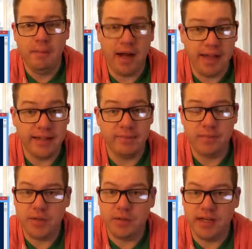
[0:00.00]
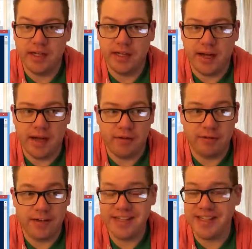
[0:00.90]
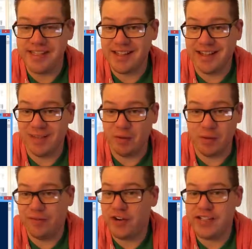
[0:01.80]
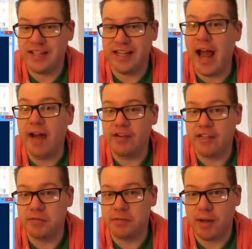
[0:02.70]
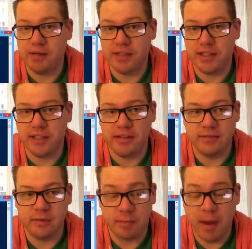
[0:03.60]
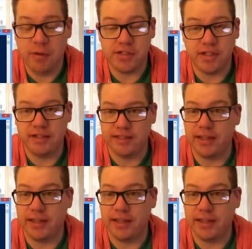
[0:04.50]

But you can, for instance, like the first thing that I ever did was PowerShell,